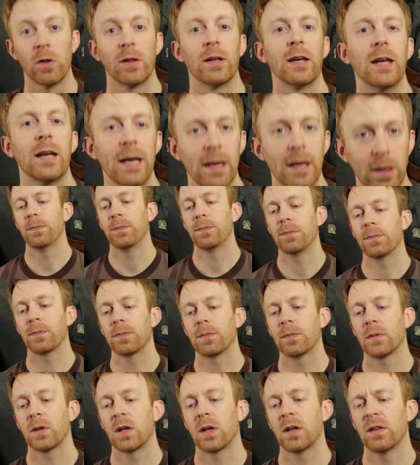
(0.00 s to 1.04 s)
ill.
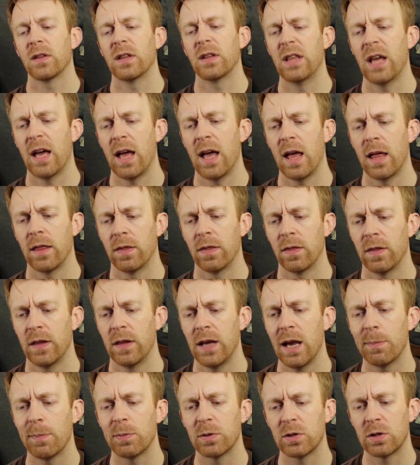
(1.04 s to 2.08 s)
Then the
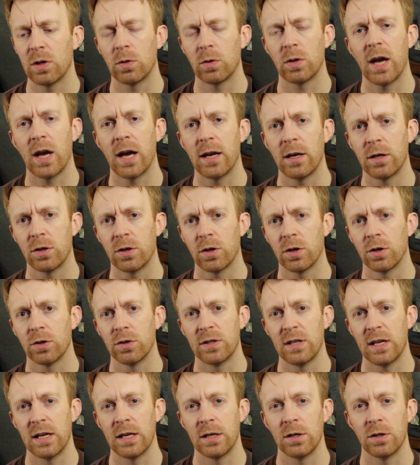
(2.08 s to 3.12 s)
episode kind of turns
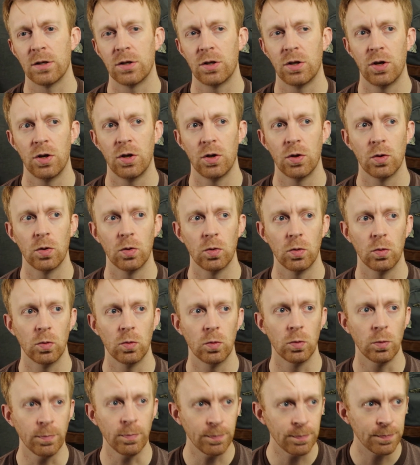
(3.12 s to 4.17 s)
into
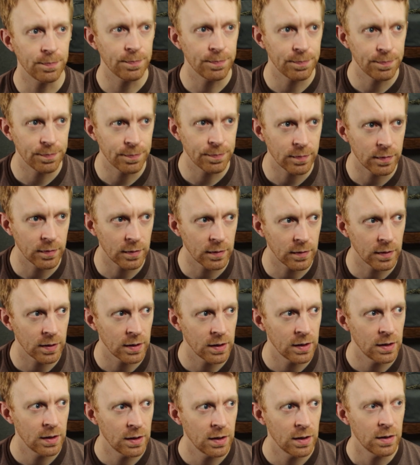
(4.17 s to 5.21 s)

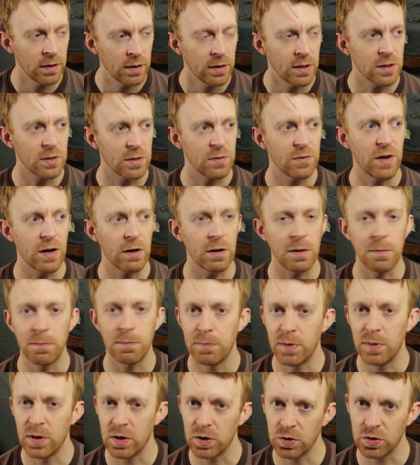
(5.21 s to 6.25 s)
this very
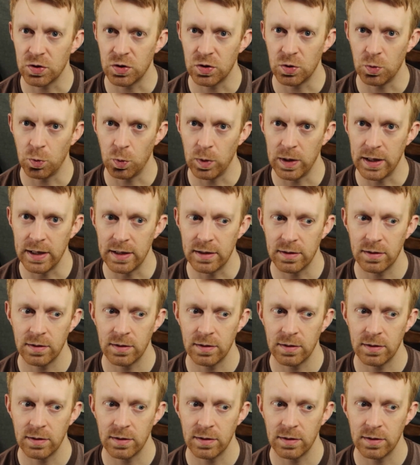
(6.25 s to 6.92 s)
bittersweet,